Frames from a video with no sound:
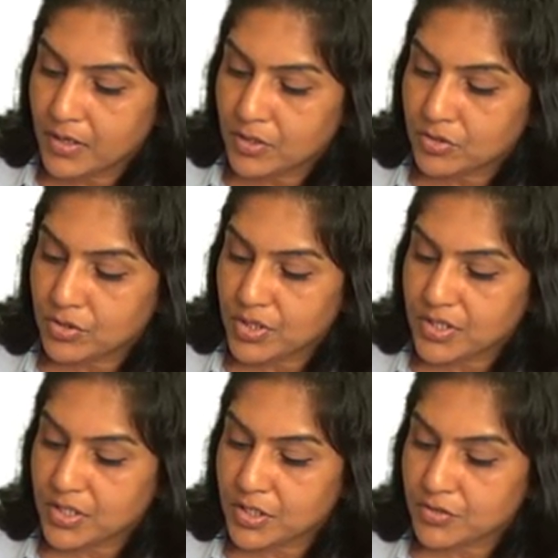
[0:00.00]
So
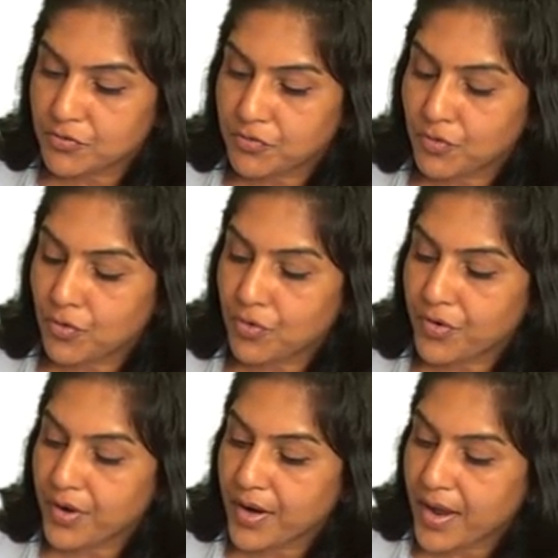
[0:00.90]
this is 4
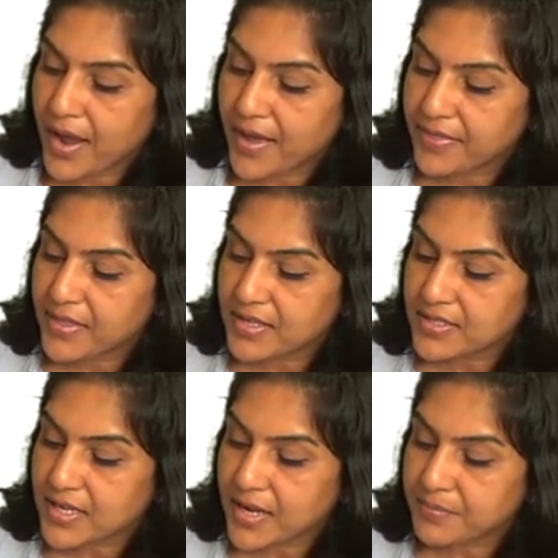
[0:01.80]
and
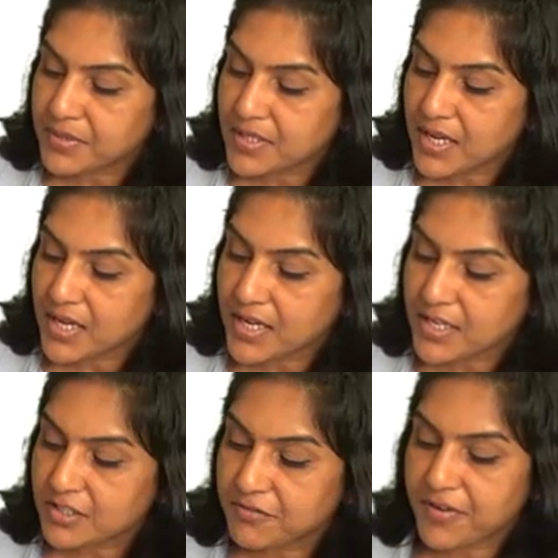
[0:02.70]
this I am saying
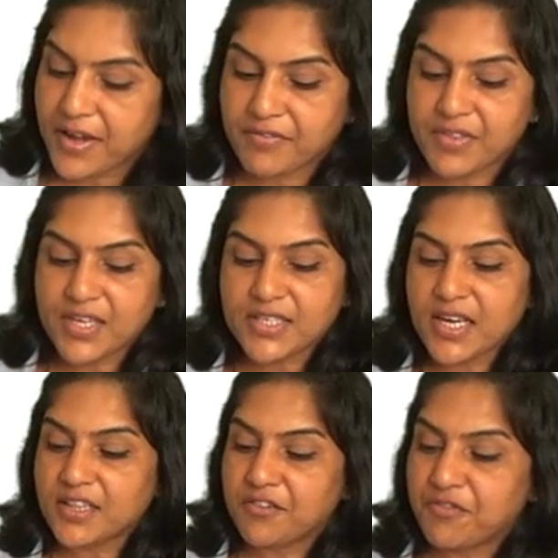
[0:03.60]
is 5. These
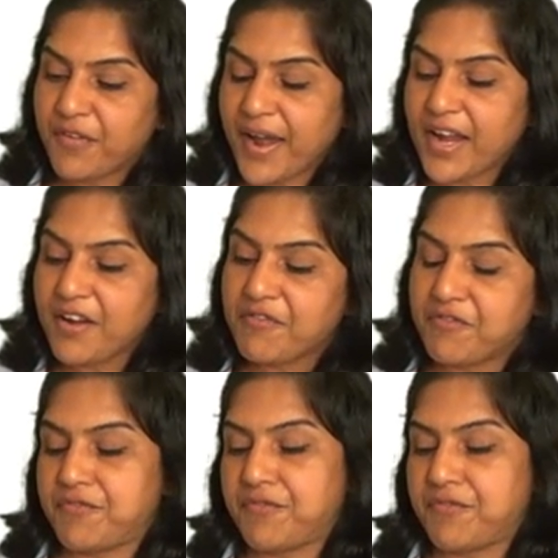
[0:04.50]
are the five